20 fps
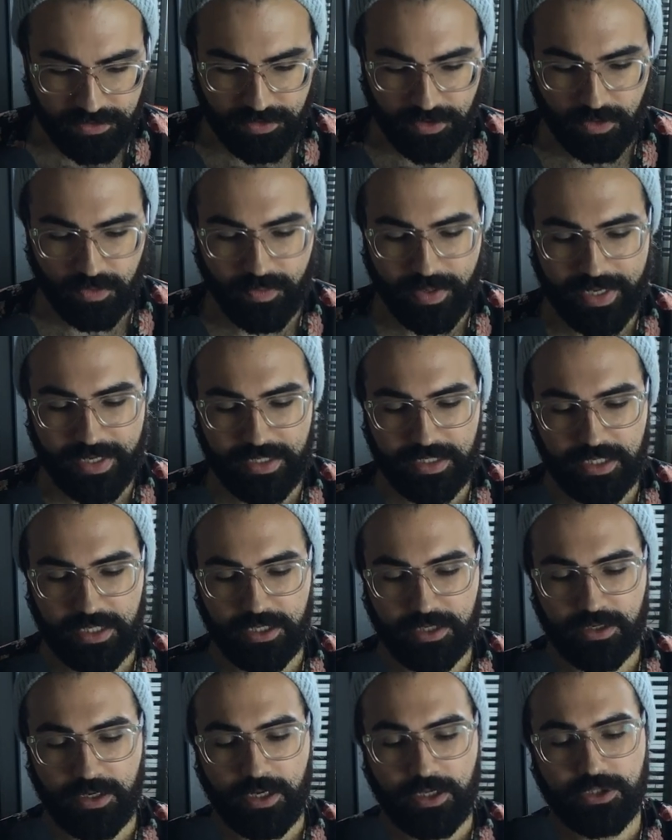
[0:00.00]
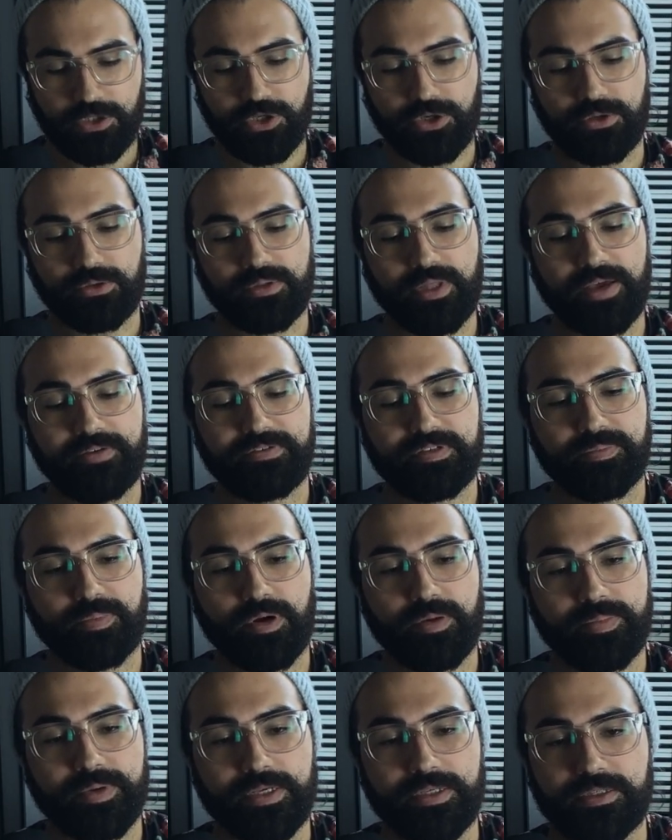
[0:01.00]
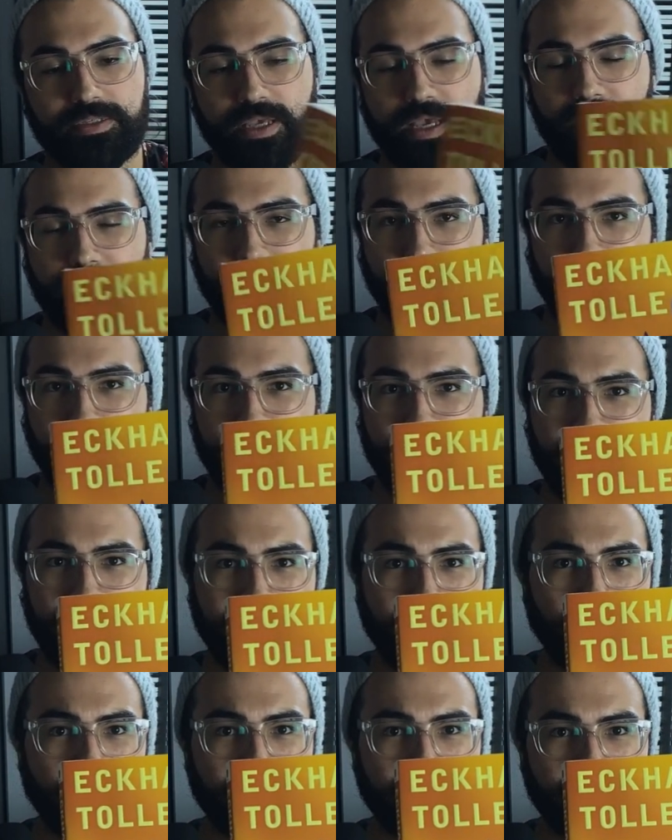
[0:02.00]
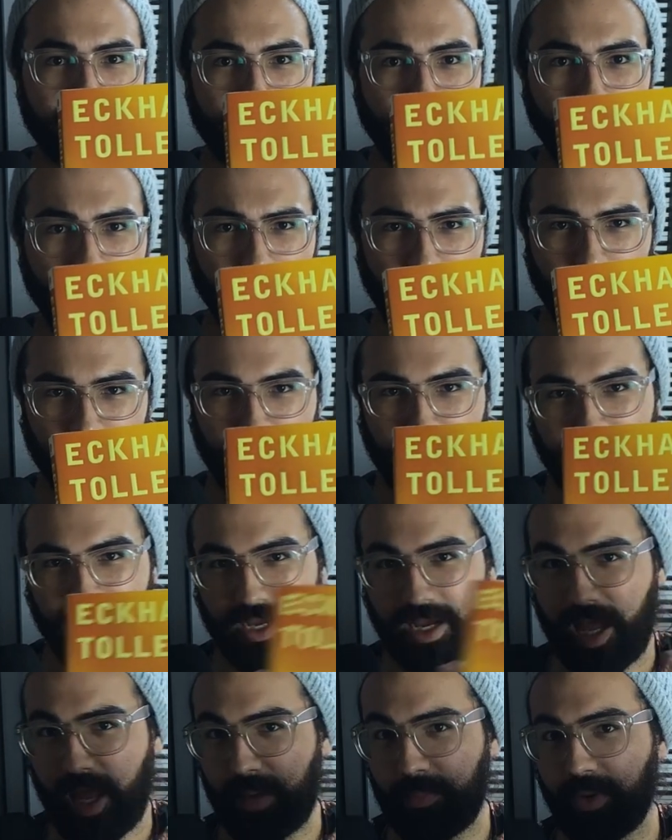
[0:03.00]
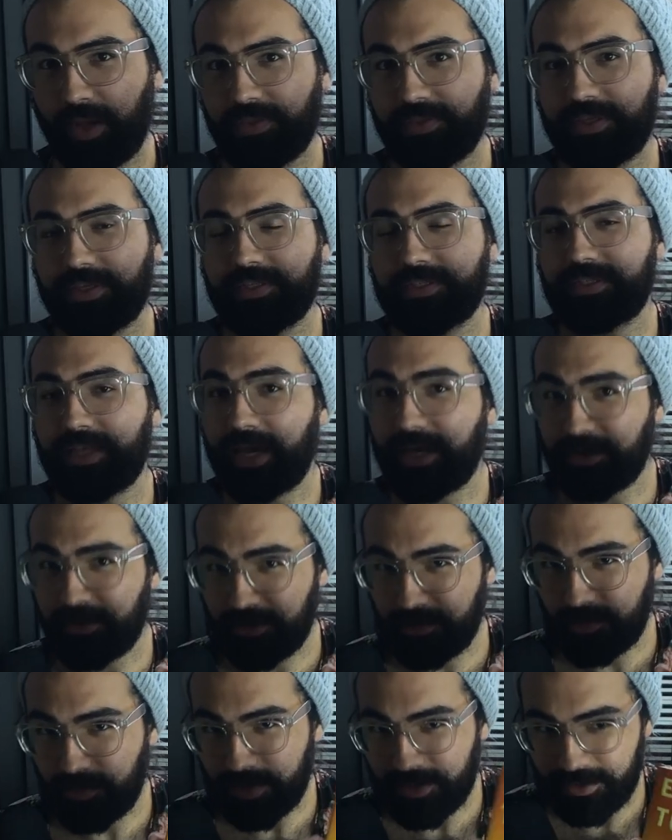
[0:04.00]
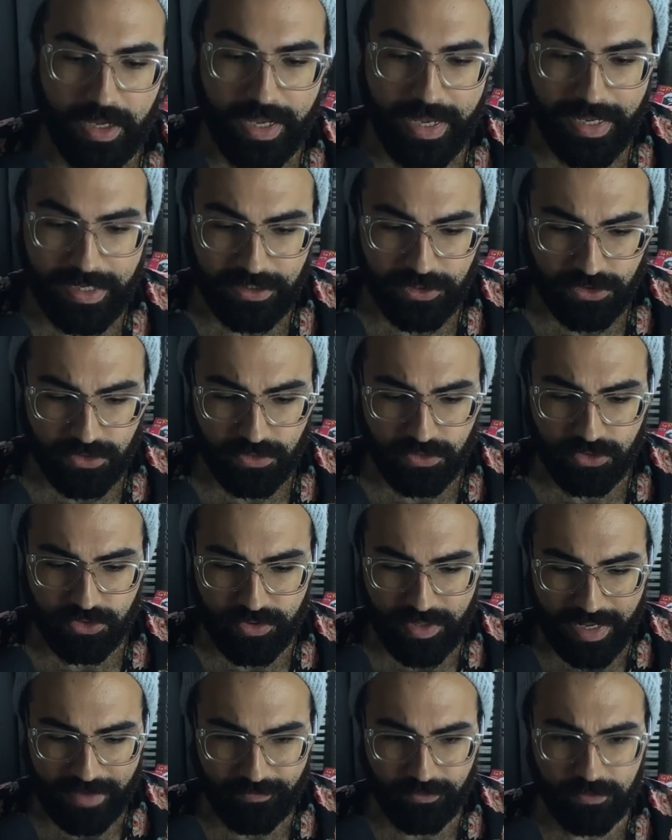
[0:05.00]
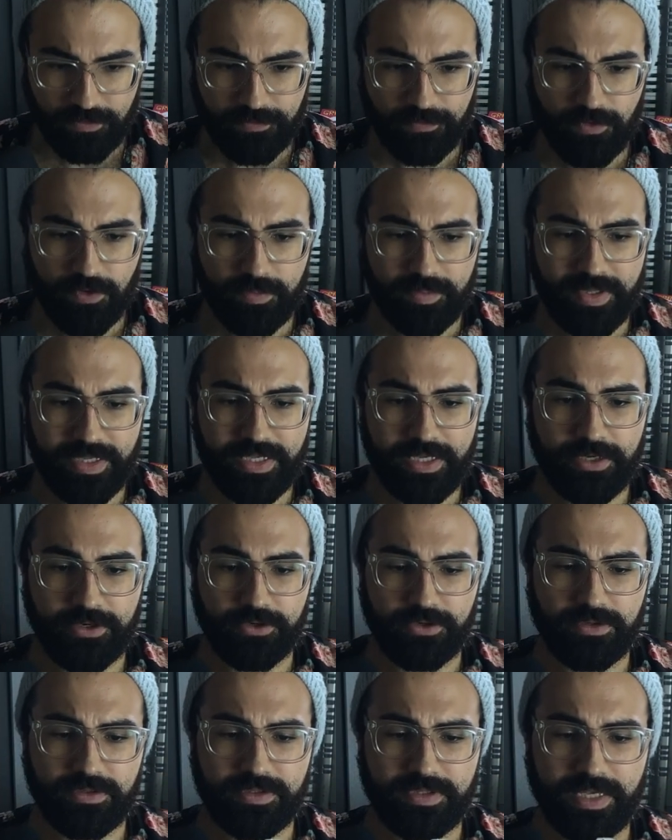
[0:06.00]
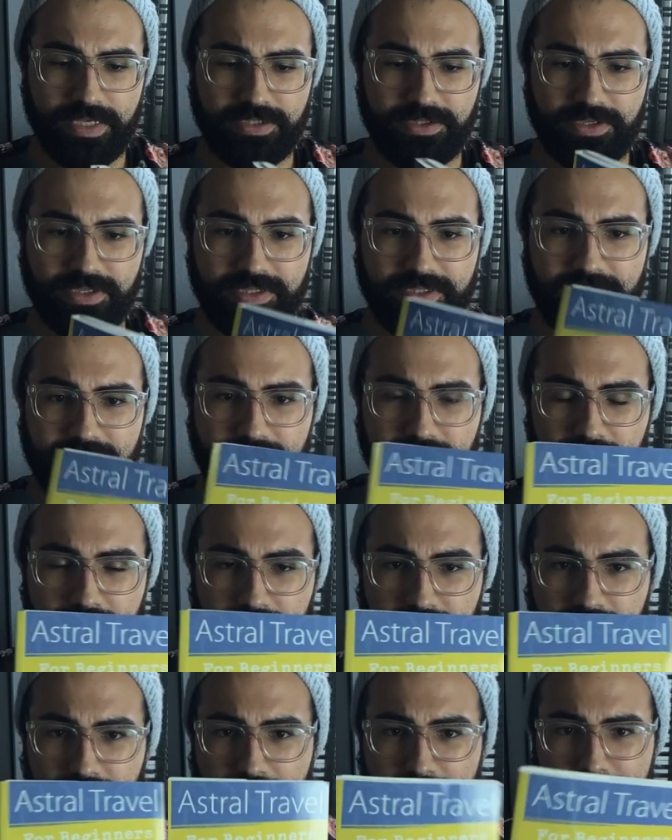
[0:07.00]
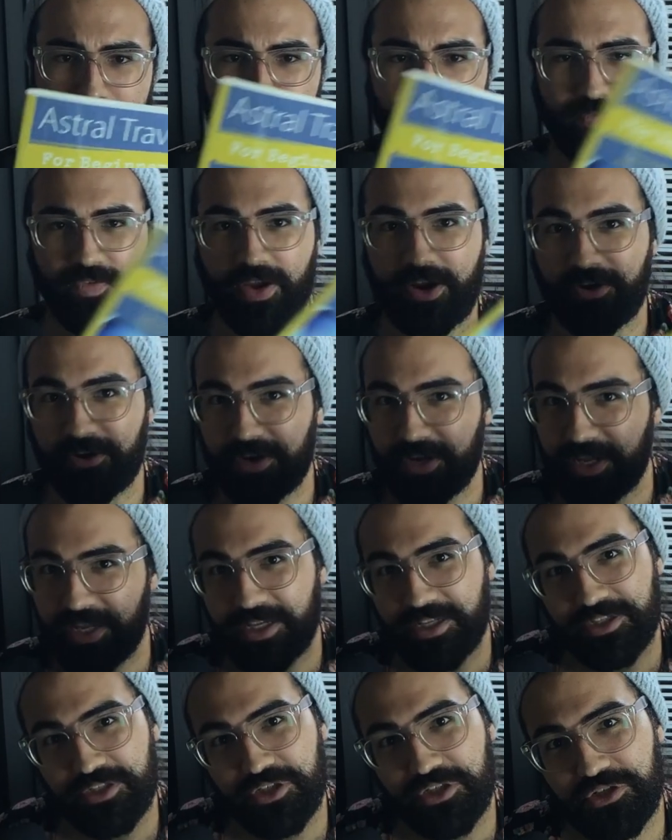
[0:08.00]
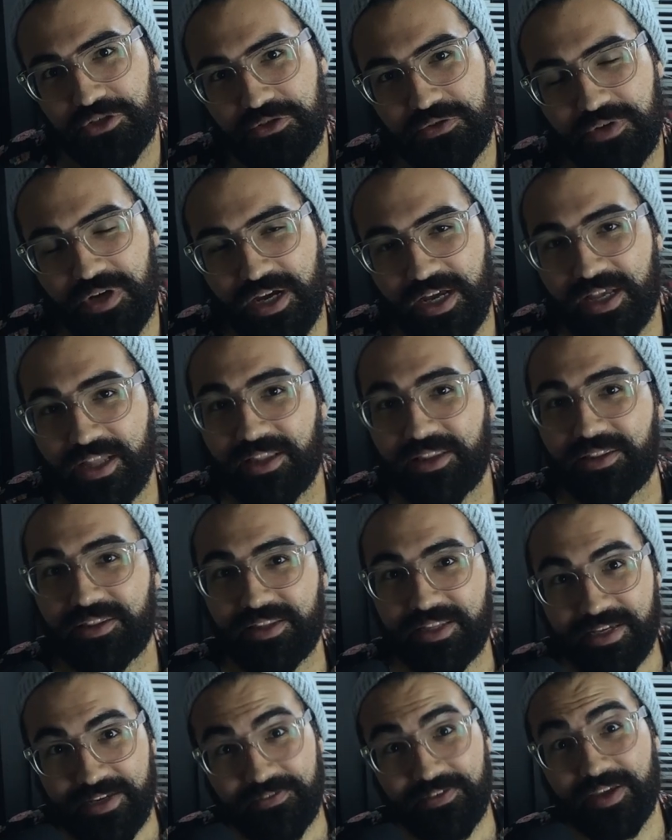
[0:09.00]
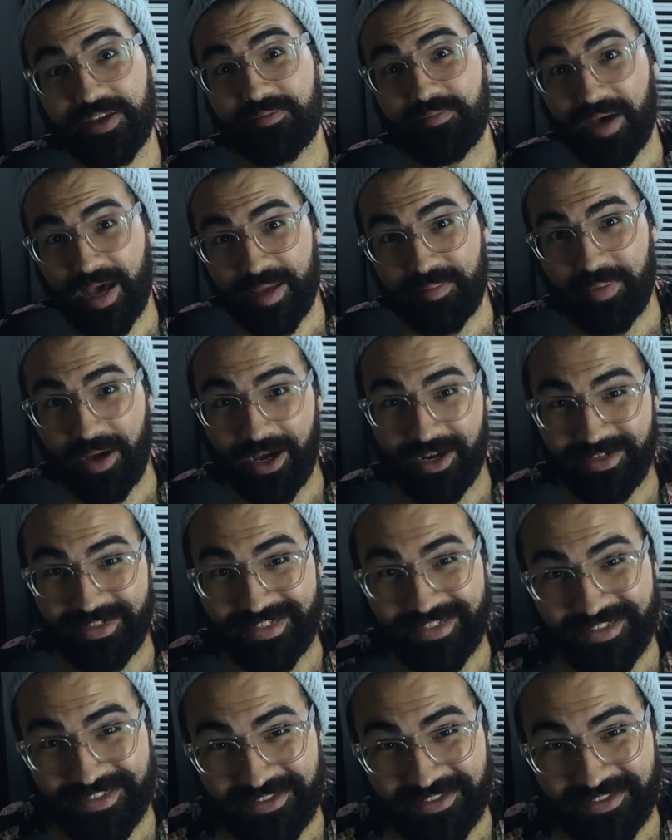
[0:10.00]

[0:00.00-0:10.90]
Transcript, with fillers: Awakening to Your Life's Purpose by Eckhart Tolle. I bought this at a Goodwill. Astral Travel for Beginners. As you can see, I'm very into leaving my body.